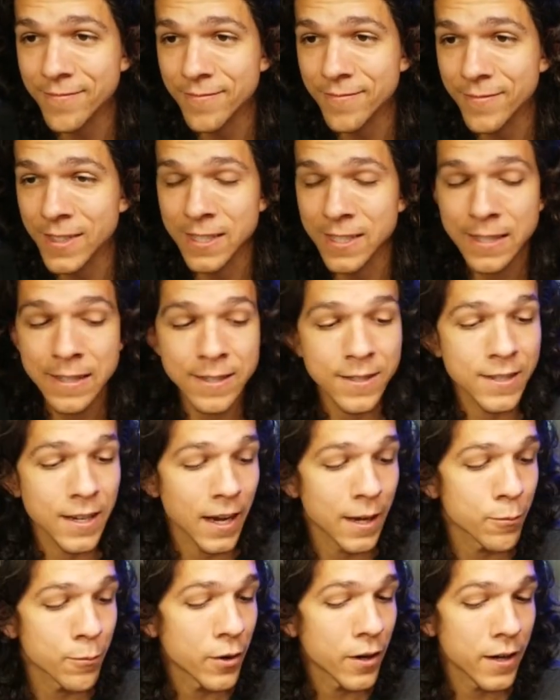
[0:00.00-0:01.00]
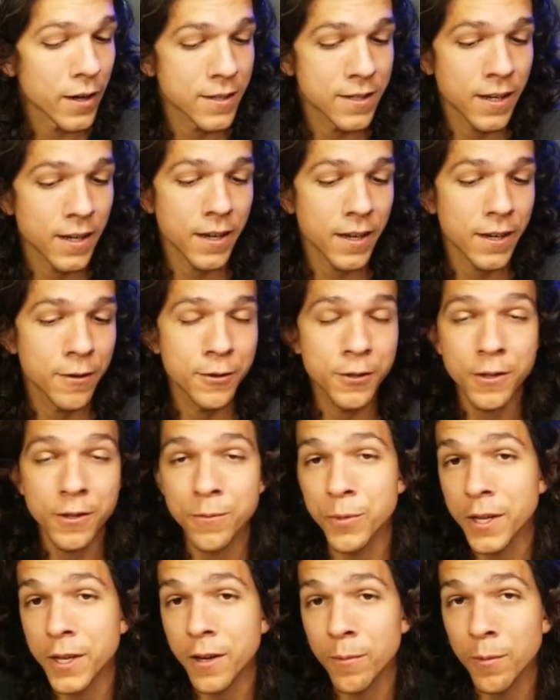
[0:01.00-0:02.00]
this is the time where I say you should
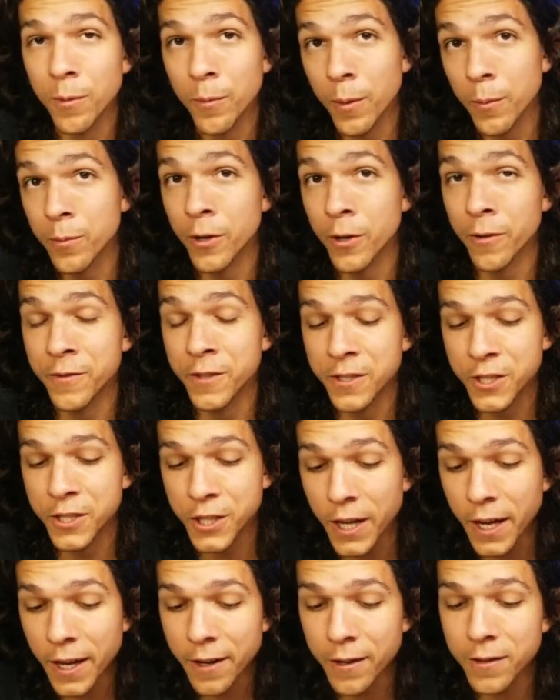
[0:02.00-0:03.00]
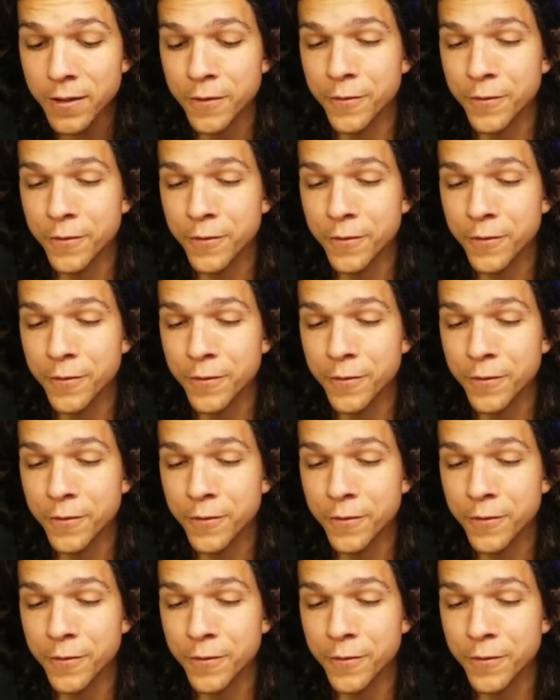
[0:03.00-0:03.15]
become a member of this channel.